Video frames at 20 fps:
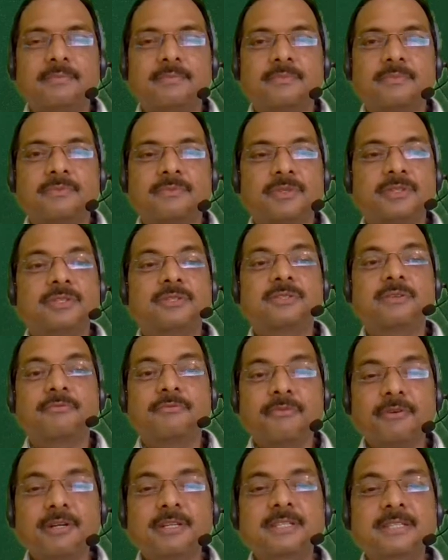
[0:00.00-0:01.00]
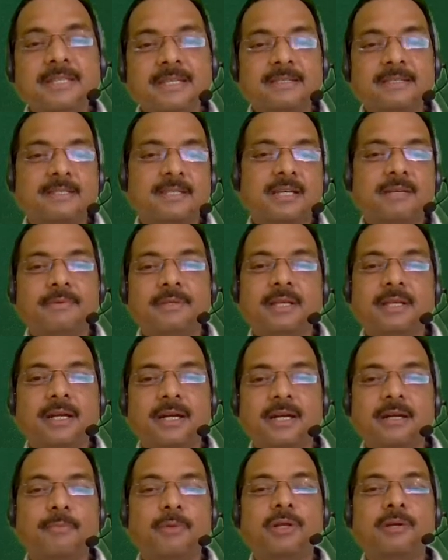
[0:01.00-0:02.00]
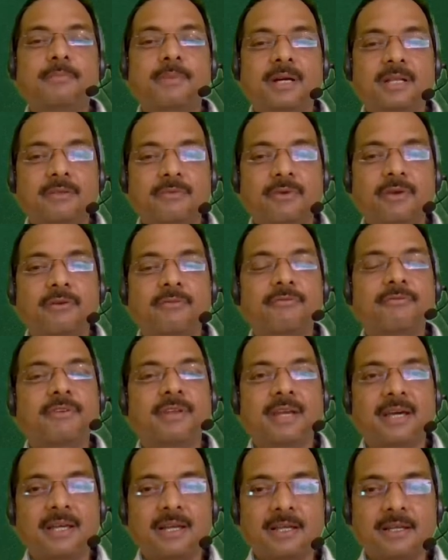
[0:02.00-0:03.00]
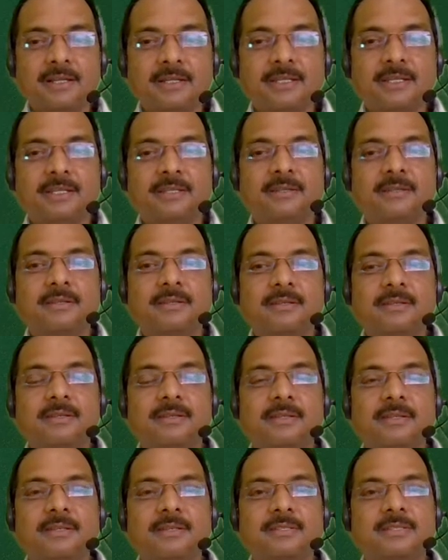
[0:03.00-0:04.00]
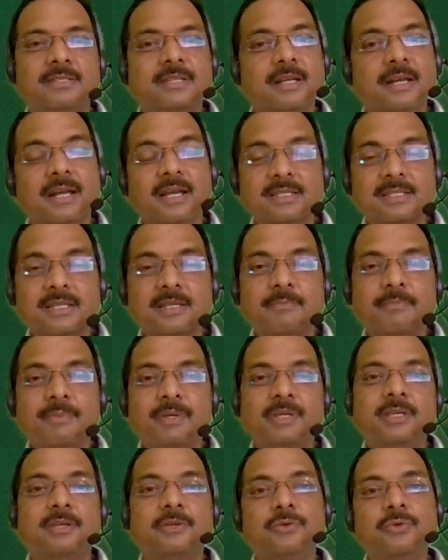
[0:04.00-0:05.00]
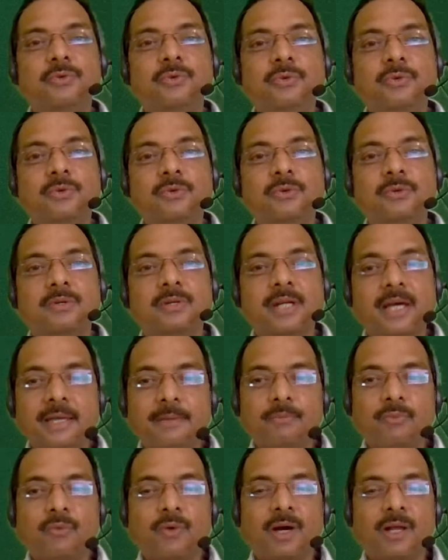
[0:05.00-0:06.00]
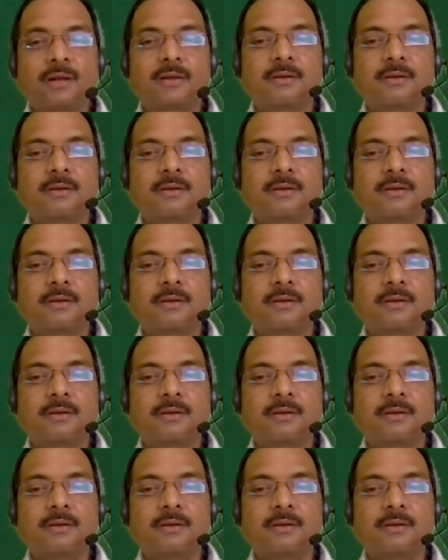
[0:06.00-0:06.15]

which is the first enzyme in the catabolic pathway of phenylalanine. It's a classic PKU type 1.